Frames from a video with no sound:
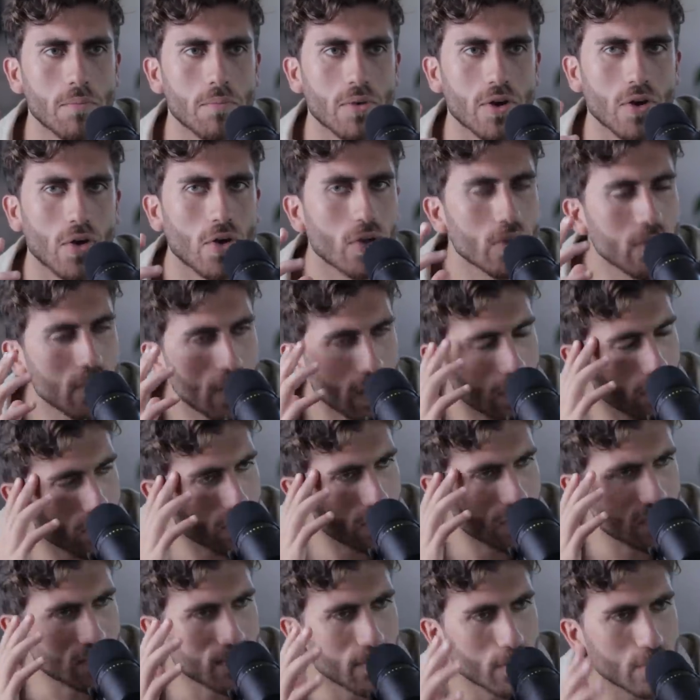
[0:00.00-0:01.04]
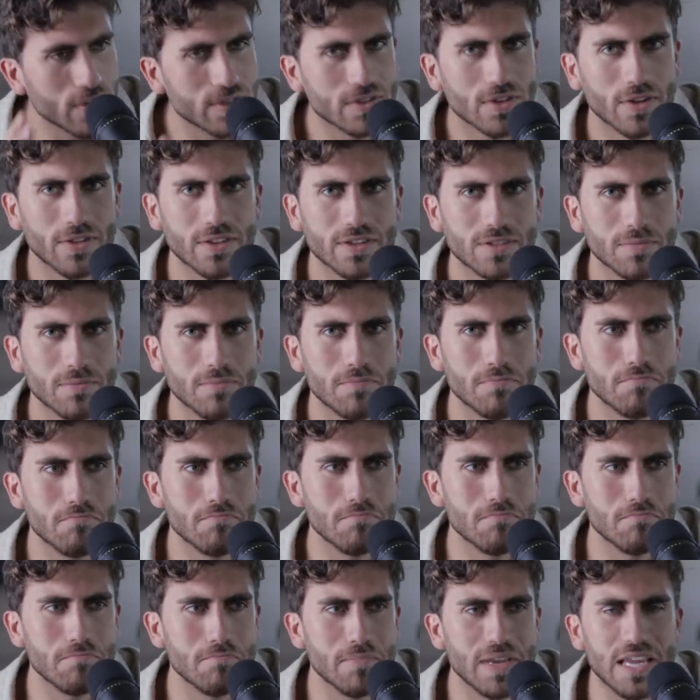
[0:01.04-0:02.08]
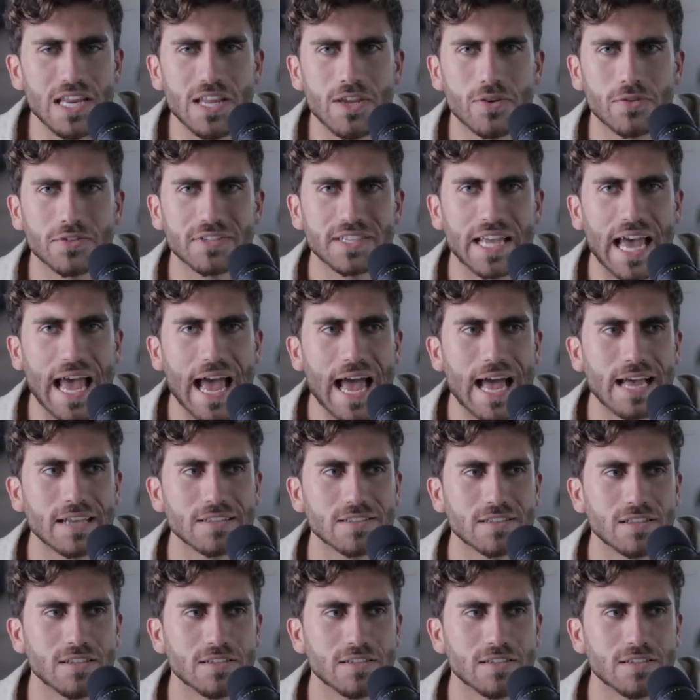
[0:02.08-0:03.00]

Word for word: but all your energy is focused on this menial task,